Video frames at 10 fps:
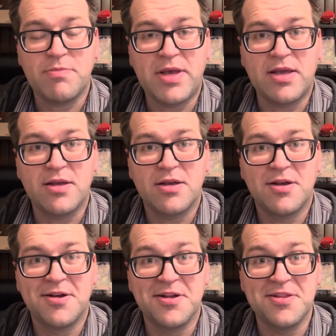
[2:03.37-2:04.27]
me
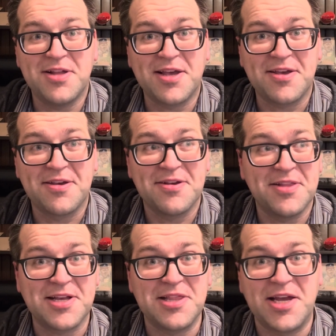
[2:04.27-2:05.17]
like
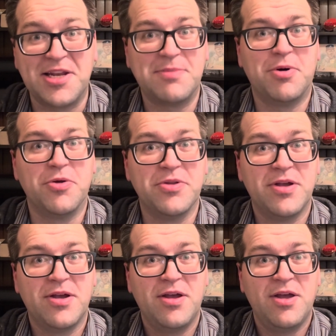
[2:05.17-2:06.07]
a lightning bolt.
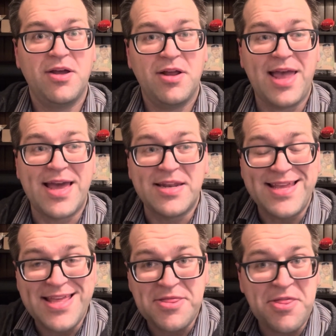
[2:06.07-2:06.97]
And
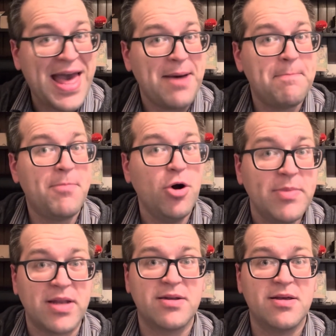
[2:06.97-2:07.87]
in that
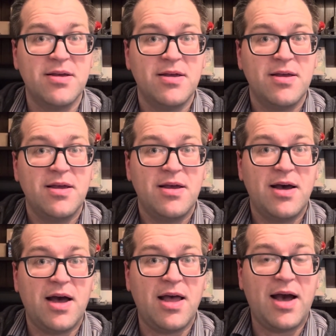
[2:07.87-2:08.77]
moment,
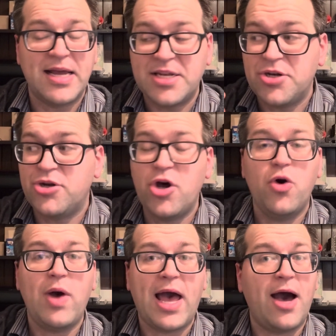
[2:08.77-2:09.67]
I didn't know
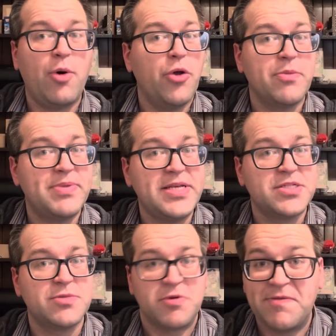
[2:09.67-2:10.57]
how all the
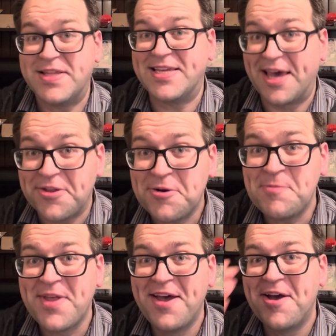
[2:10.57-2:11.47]
pieces would fit together,
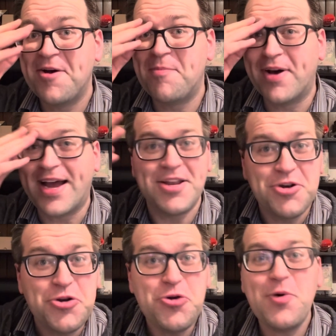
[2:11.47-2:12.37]
but I
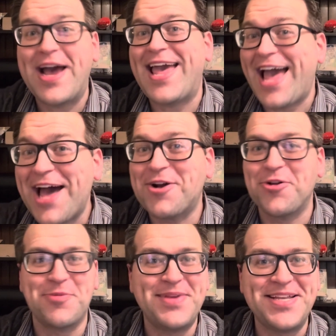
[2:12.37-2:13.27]
knew I had all the
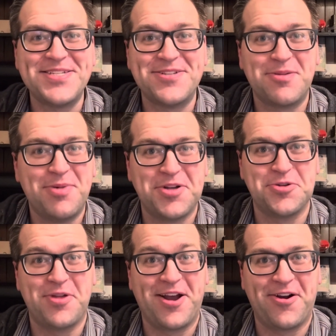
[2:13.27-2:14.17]
pieces of the puzzle
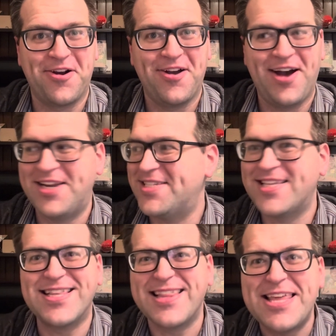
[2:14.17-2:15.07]
there. I just had
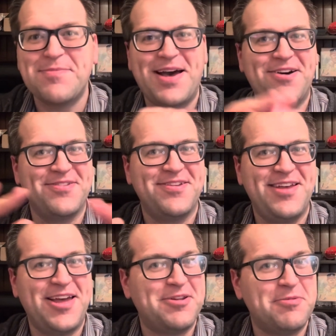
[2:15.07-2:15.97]
to lay them out
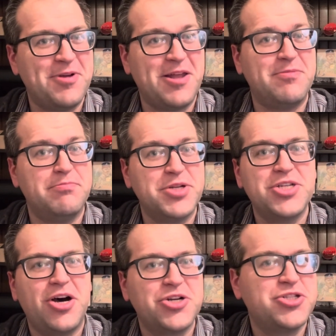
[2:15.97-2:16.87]
and
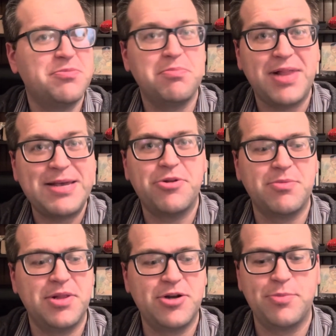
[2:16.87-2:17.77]
massage them, play with them
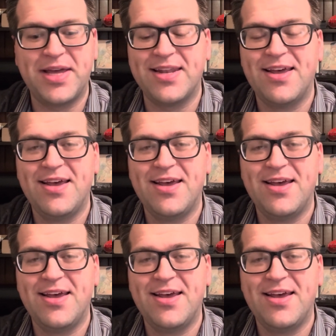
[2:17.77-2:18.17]
a little bit,